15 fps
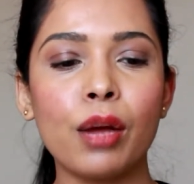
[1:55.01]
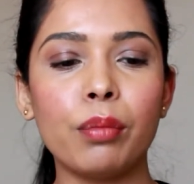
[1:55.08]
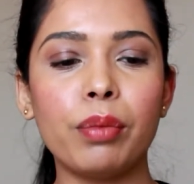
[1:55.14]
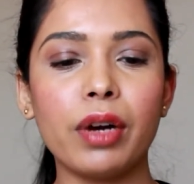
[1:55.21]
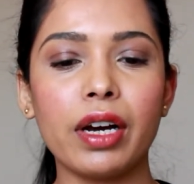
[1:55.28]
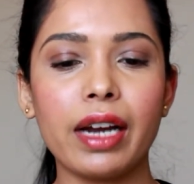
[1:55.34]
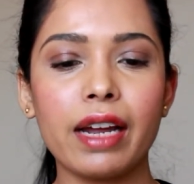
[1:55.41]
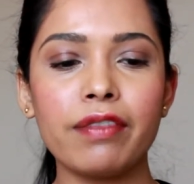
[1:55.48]

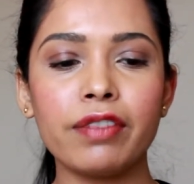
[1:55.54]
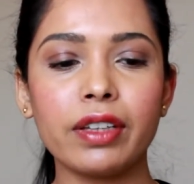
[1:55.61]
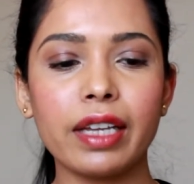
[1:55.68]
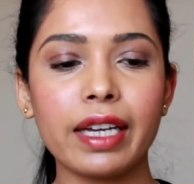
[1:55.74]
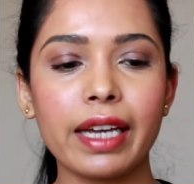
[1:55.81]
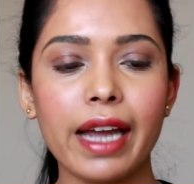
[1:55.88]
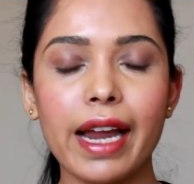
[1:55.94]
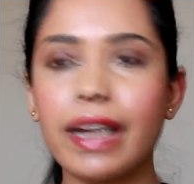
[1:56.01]
but I feel
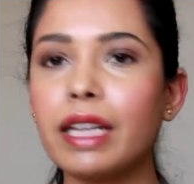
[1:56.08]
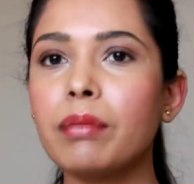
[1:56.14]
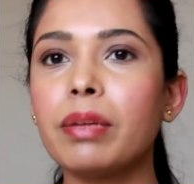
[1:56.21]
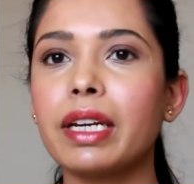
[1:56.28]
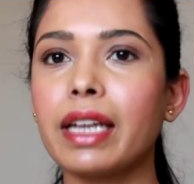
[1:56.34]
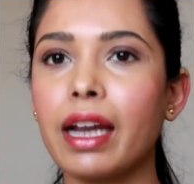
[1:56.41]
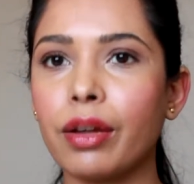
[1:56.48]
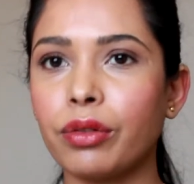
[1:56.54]
like
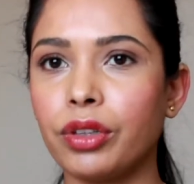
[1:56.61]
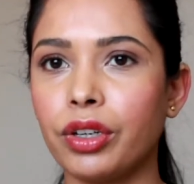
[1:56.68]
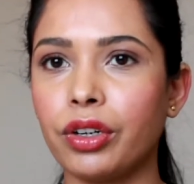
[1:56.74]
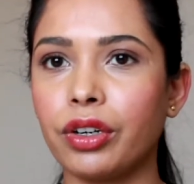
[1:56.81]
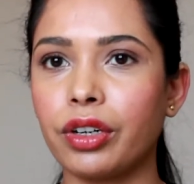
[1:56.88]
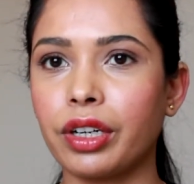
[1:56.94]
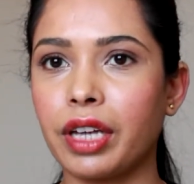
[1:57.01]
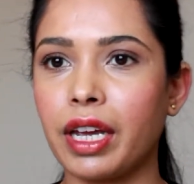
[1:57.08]
anybody out
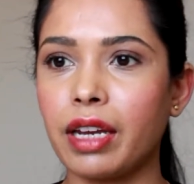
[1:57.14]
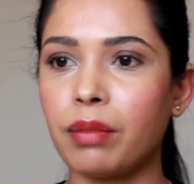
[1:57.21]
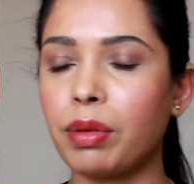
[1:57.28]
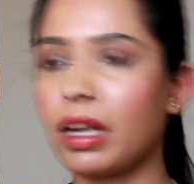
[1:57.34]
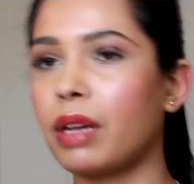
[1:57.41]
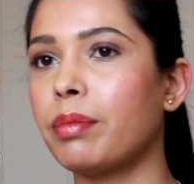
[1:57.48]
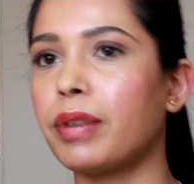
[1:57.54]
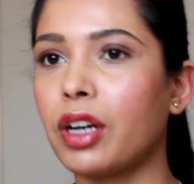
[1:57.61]
there can
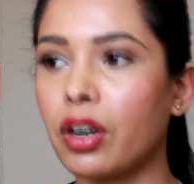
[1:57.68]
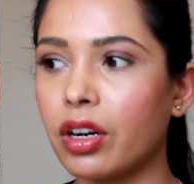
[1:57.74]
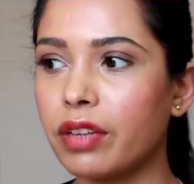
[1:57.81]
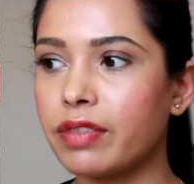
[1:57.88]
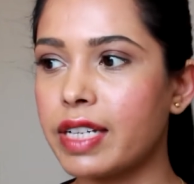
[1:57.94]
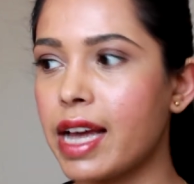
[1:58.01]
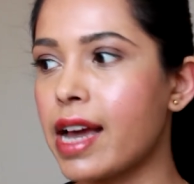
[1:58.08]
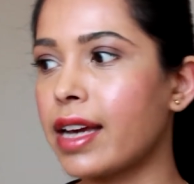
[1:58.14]
pick up a card
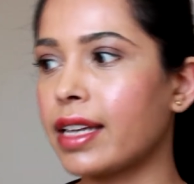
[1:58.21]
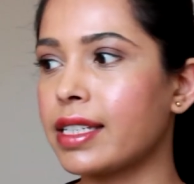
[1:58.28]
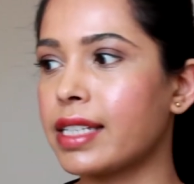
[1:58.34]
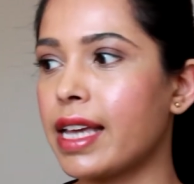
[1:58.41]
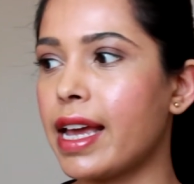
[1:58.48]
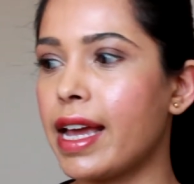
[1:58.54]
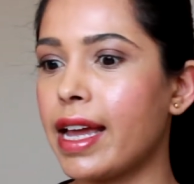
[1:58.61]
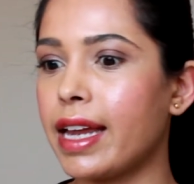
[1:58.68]
of decks
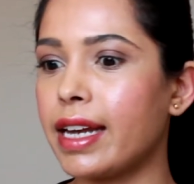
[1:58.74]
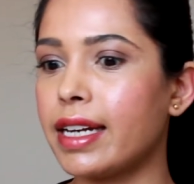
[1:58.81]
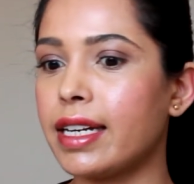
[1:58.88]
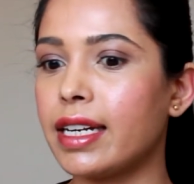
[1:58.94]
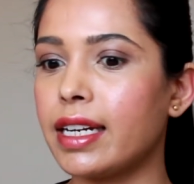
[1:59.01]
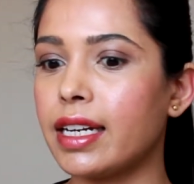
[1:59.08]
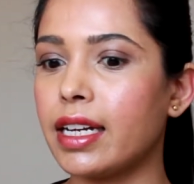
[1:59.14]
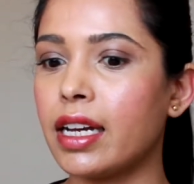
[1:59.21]

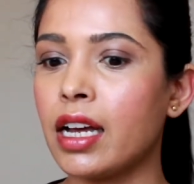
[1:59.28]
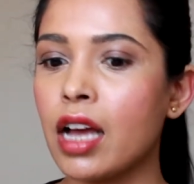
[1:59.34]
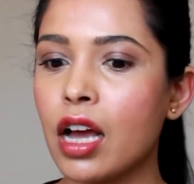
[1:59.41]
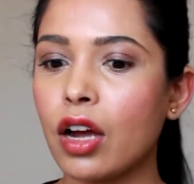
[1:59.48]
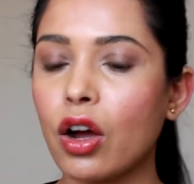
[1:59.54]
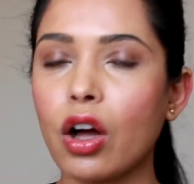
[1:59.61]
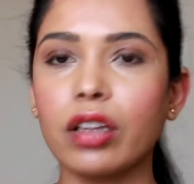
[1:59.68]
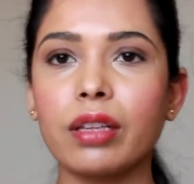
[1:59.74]
and
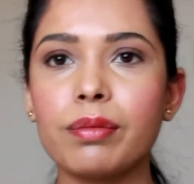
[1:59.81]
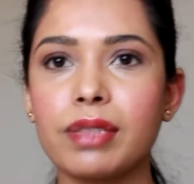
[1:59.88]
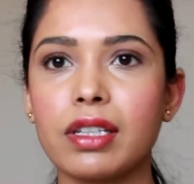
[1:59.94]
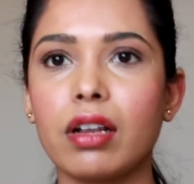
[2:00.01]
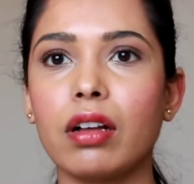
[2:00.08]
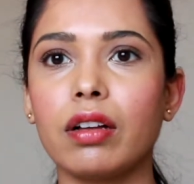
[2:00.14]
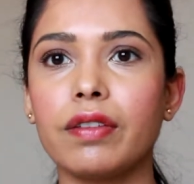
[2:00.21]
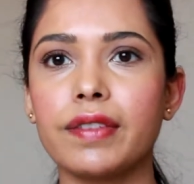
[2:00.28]
call
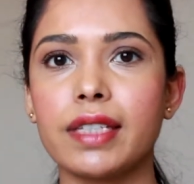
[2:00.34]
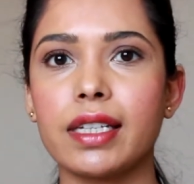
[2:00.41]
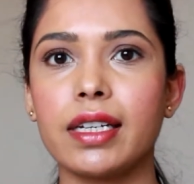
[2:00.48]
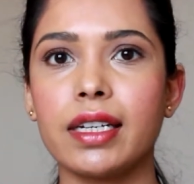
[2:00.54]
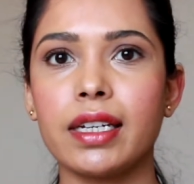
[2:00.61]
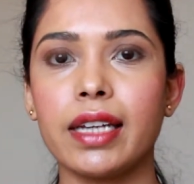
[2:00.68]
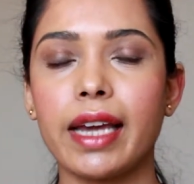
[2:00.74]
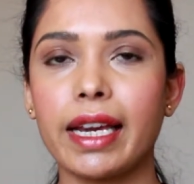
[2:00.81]
themselves
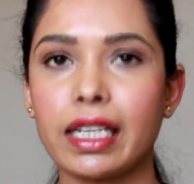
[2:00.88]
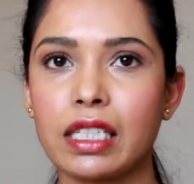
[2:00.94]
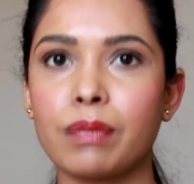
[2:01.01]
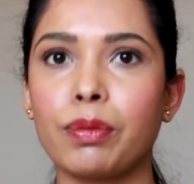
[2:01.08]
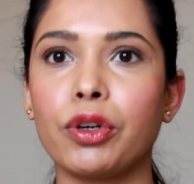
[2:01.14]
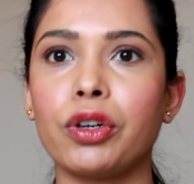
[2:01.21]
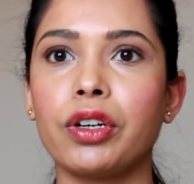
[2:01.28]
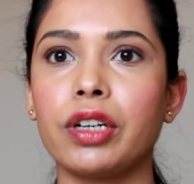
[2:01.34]
an
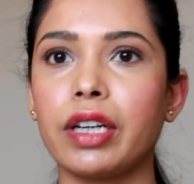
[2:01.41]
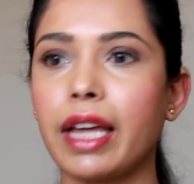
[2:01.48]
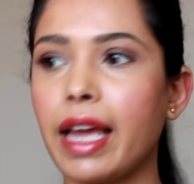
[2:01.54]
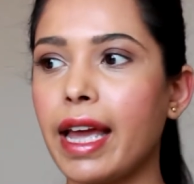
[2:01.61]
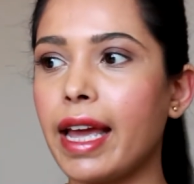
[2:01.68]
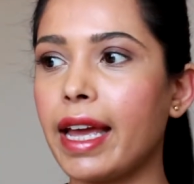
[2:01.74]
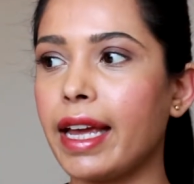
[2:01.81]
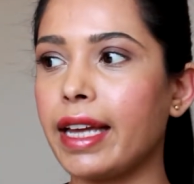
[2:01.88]
expert
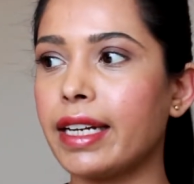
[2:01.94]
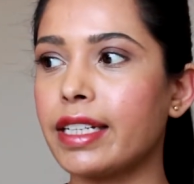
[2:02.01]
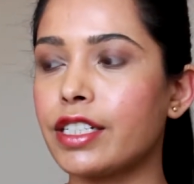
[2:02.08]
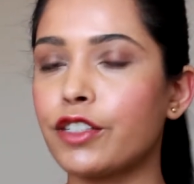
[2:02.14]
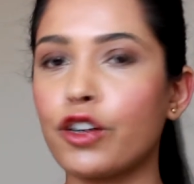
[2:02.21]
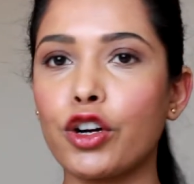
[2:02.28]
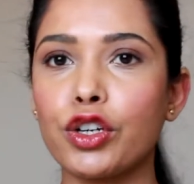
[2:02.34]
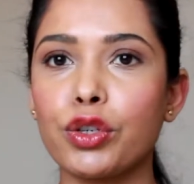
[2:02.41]
and
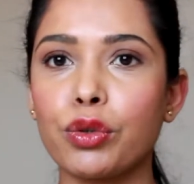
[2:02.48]
start